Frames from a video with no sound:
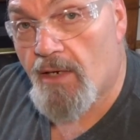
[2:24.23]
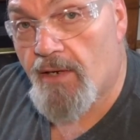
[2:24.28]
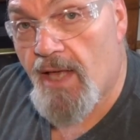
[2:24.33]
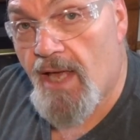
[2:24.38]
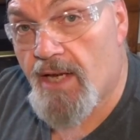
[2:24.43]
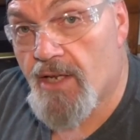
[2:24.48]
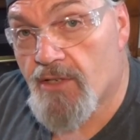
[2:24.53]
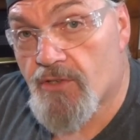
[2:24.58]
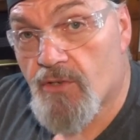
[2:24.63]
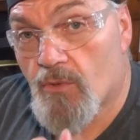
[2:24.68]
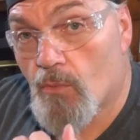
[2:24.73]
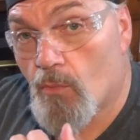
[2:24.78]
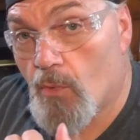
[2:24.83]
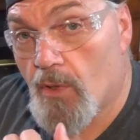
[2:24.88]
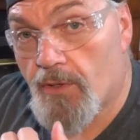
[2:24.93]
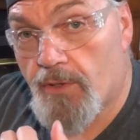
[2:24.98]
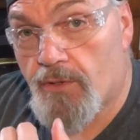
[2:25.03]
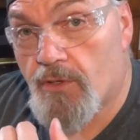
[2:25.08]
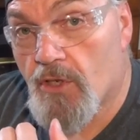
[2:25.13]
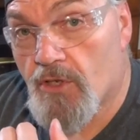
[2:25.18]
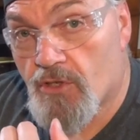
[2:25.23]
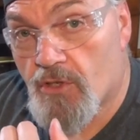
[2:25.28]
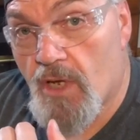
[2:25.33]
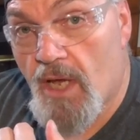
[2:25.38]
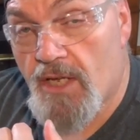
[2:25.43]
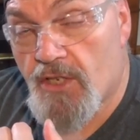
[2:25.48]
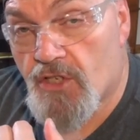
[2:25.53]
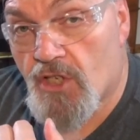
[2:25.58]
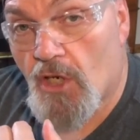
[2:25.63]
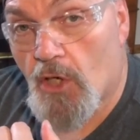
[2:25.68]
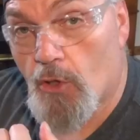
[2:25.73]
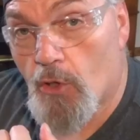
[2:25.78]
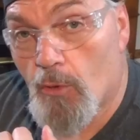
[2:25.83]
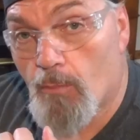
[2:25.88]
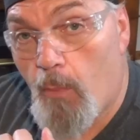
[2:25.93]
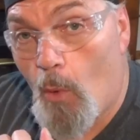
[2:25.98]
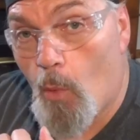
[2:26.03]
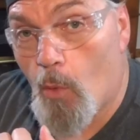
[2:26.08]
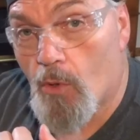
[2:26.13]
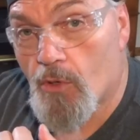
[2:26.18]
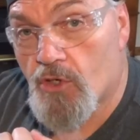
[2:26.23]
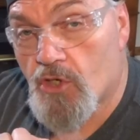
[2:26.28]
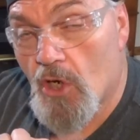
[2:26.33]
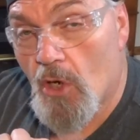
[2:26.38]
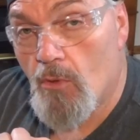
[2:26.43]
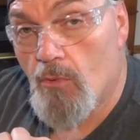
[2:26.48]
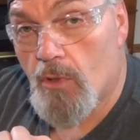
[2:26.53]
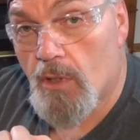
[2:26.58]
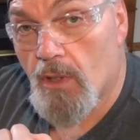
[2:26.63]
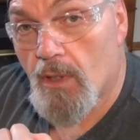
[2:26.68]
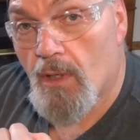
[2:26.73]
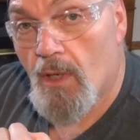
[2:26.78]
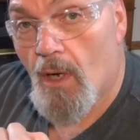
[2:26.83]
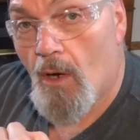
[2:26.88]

and that is with just a cylinder bore choke